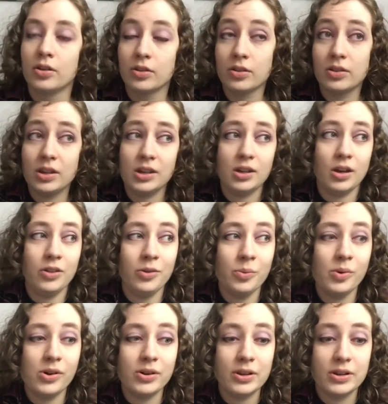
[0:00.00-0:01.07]
The other
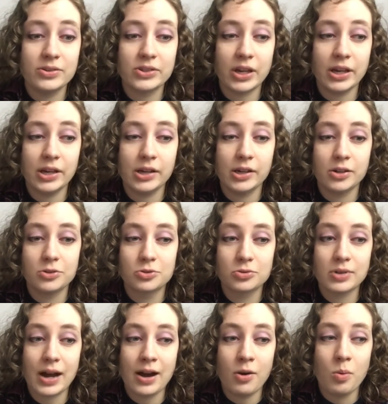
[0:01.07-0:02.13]
one is a
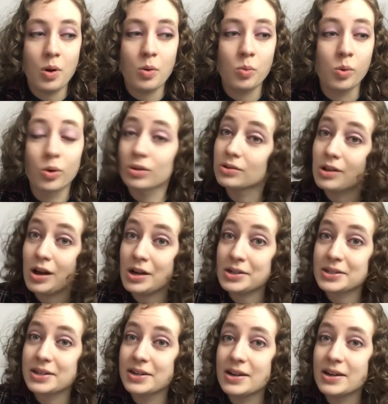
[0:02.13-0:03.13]
drow warlock,